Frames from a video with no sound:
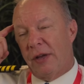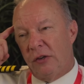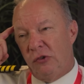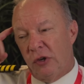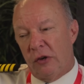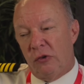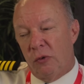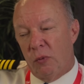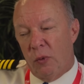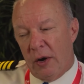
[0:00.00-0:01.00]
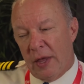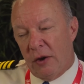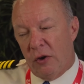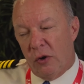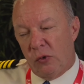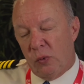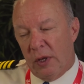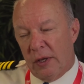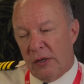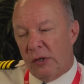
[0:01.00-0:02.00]
got to judge where that nose
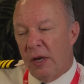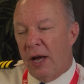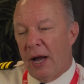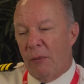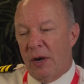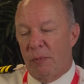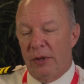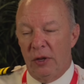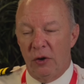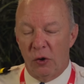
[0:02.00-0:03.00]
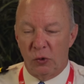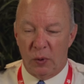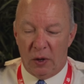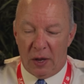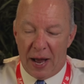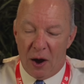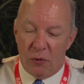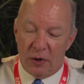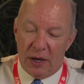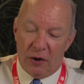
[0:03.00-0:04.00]
wheel is. I want to bring the nose wheel
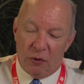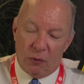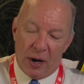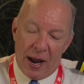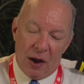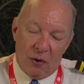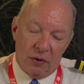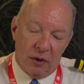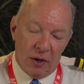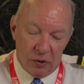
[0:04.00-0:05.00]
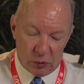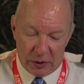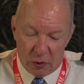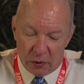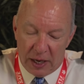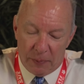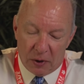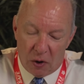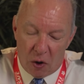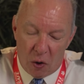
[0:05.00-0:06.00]
out and around so I don't keep
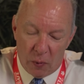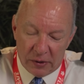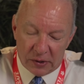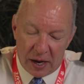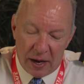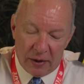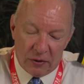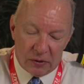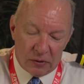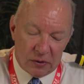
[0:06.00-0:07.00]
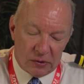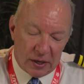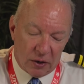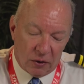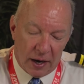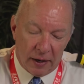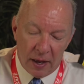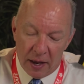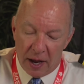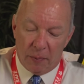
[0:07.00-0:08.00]
it always on the, the center line.
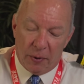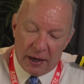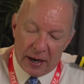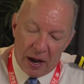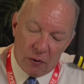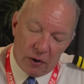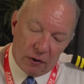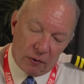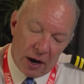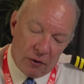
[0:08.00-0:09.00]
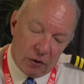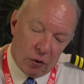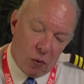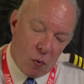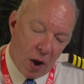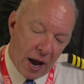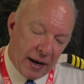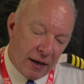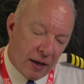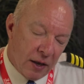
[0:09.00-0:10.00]
I bring it out and around a little wide